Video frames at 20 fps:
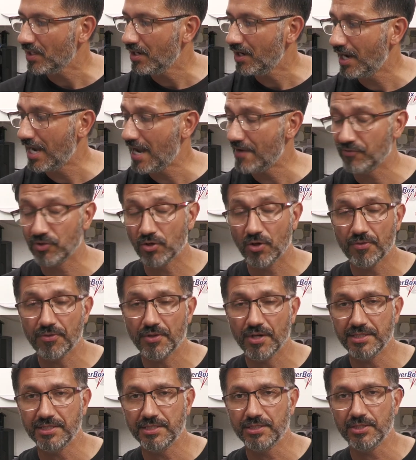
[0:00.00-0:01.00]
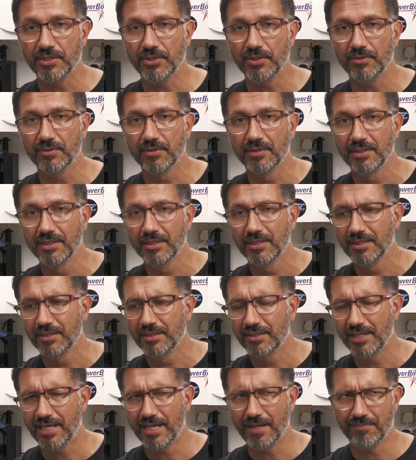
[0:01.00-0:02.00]
I haven't got a 32
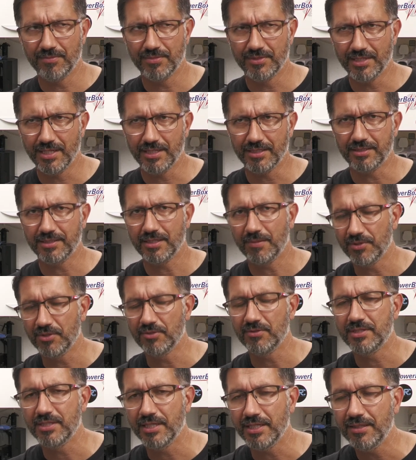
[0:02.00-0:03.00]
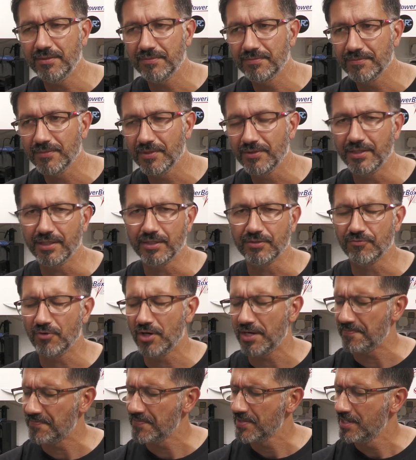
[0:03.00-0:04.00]
MZWC, I think that's
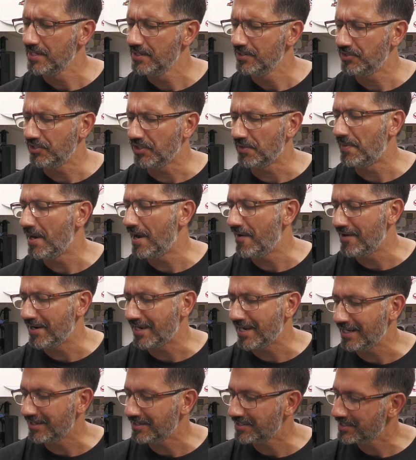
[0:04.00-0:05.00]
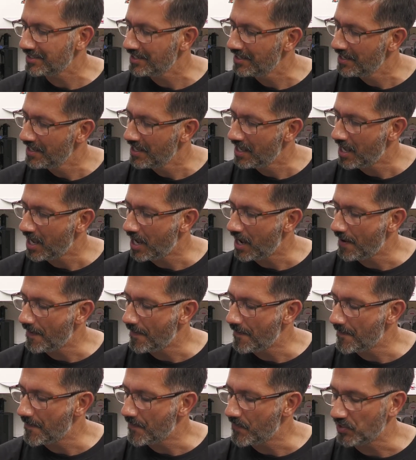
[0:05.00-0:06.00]
right, to compare it against,
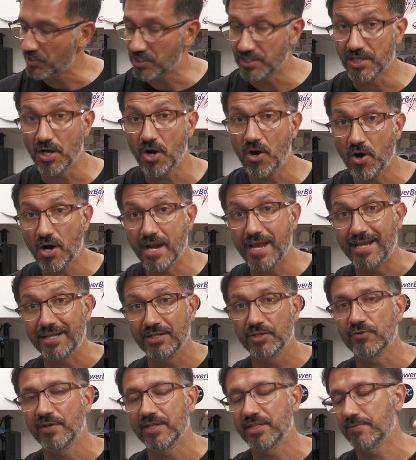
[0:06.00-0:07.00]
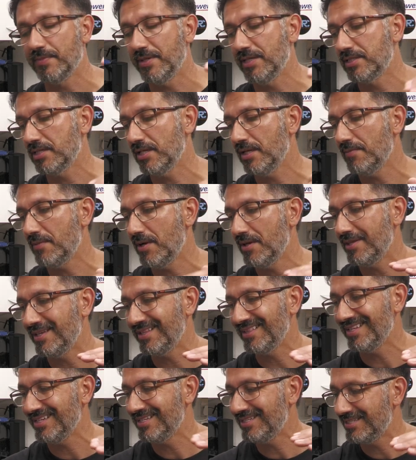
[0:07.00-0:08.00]
which is the high-end transmitter, but I
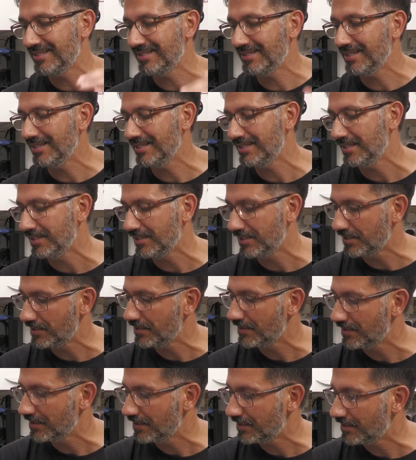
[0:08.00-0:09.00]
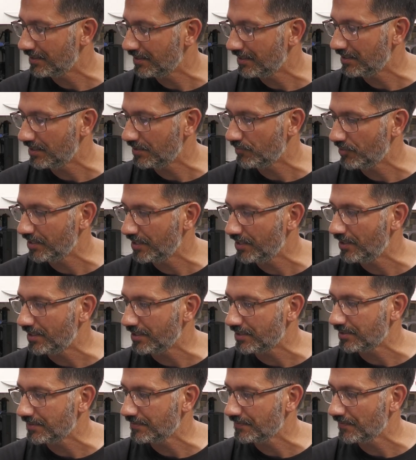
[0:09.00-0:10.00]
think this is pretty
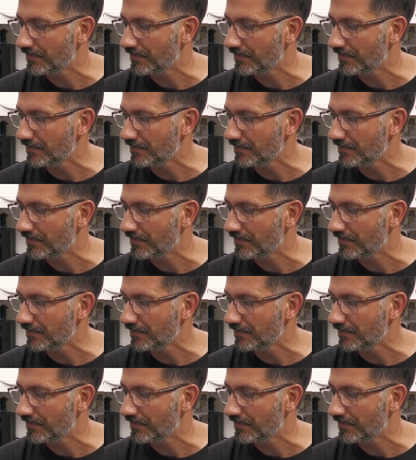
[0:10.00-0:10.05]
nice.